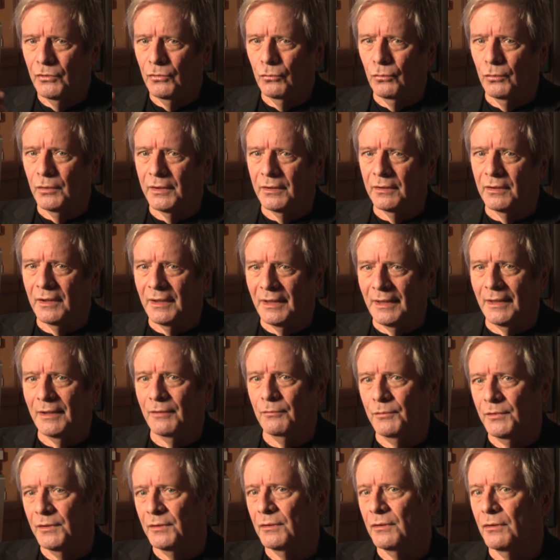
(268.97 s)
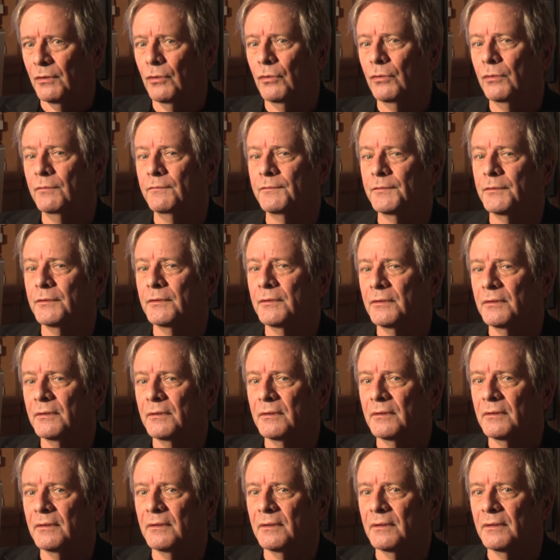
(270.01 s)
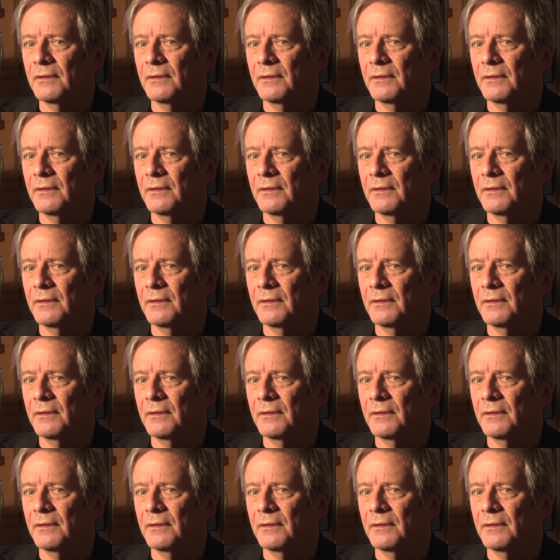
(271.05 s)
where I will, over